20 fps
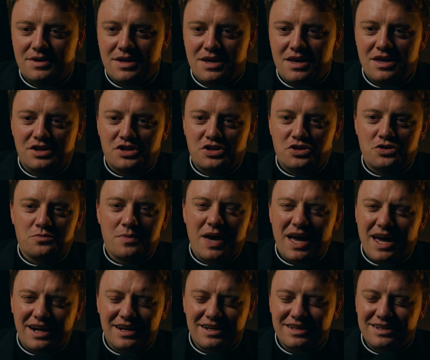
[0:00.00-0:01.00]

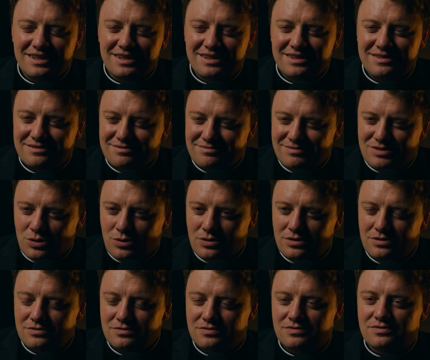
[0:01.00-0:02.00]
humanity, sort
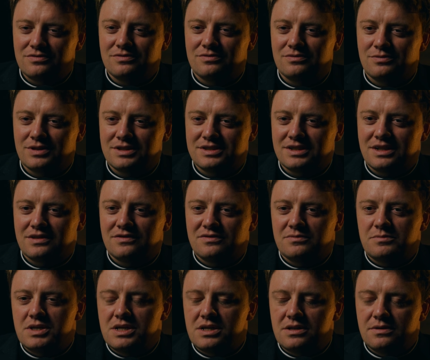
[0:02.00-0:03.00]
of. What does that
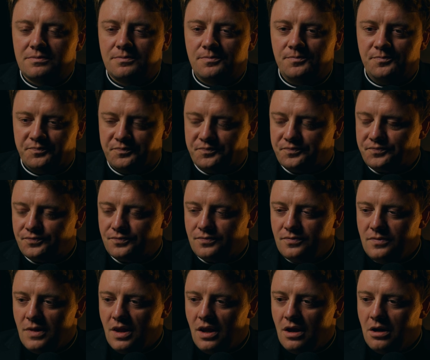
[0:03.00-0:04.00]
even mean?
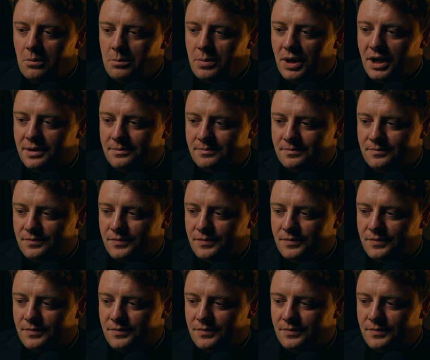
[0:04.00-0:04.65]
But